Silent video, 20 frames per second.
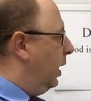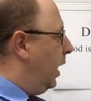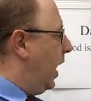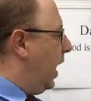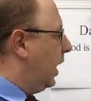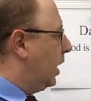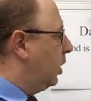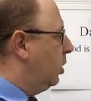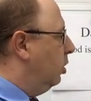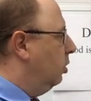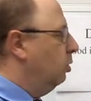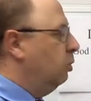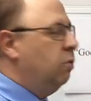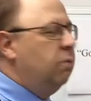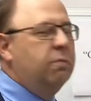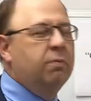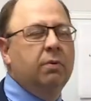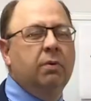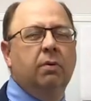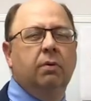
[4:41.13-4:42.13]

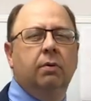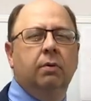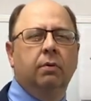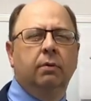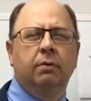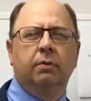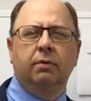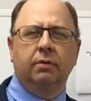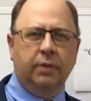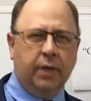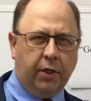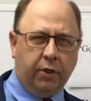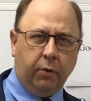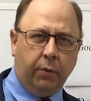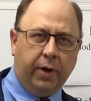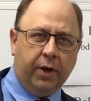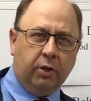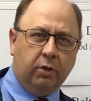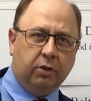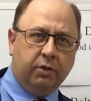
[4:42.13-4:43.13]
Aku, another
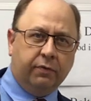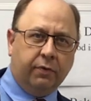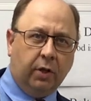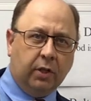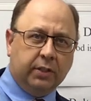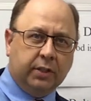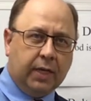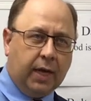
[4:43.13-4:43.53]
one of those false